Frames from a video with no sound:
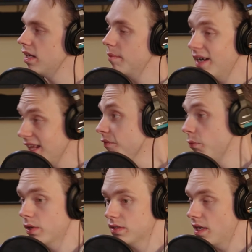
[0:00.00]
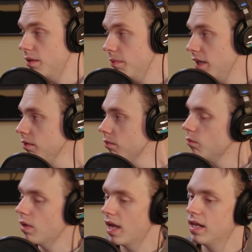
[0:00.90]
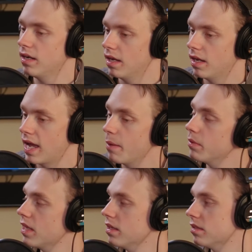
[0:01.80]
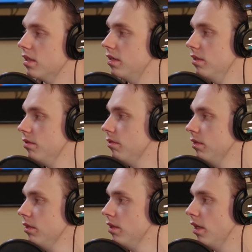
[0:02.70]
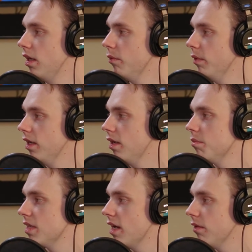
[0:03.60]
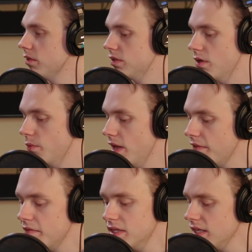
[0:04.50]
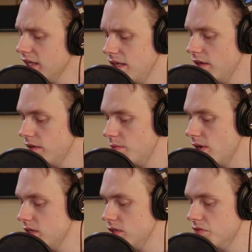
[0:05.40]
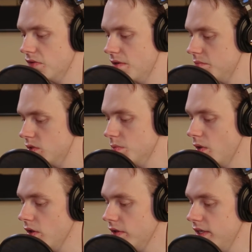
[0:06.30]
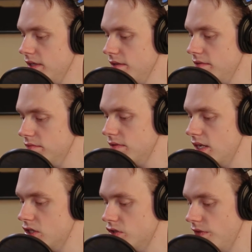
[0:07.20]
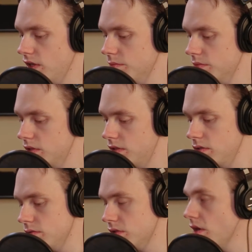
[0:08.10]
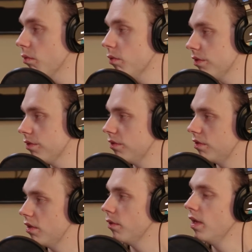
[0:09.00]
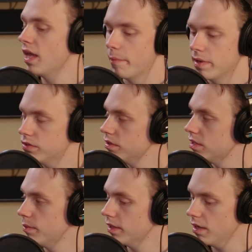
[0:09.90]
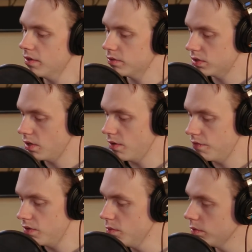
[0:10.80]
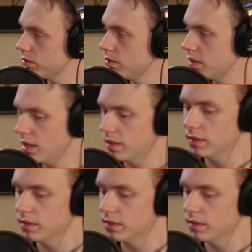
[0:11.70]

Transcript: about it, if we're excited about it, and how we think it's going to do when it comes out. So we have everything in here that ranges from smaller indie-ish films to Star Wars. So I'm interested to see where it goes. So if you will do the honor